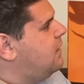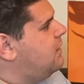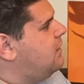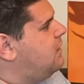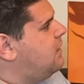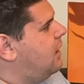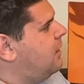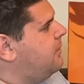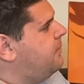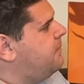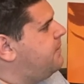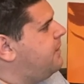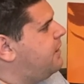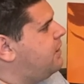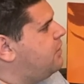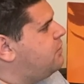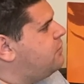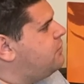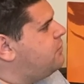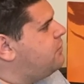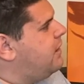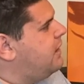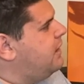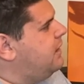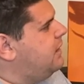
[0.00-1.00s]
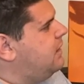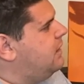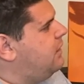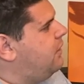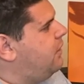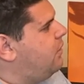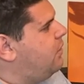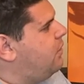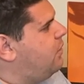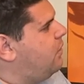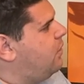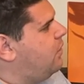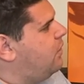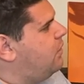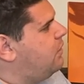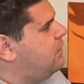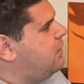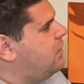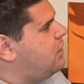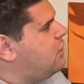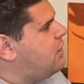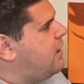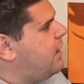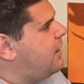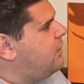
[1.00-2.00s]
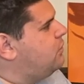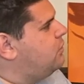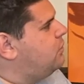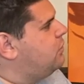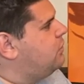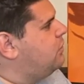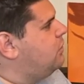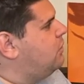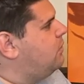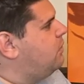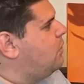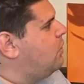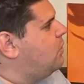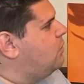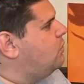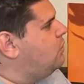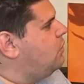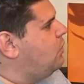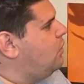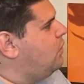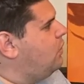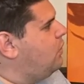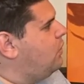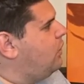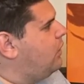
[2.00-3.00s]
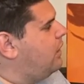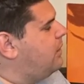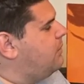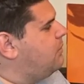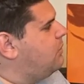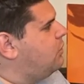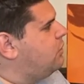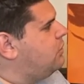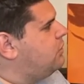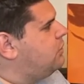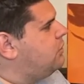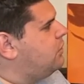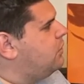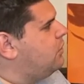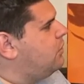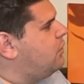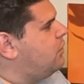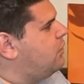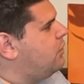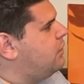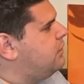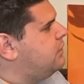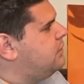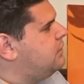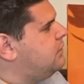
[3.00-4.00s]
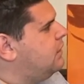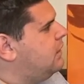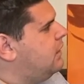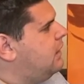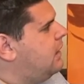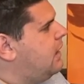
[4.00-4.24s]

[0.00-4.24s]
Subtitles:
Young Bear's right, he thought. The shadows on the wall do look like monster horns,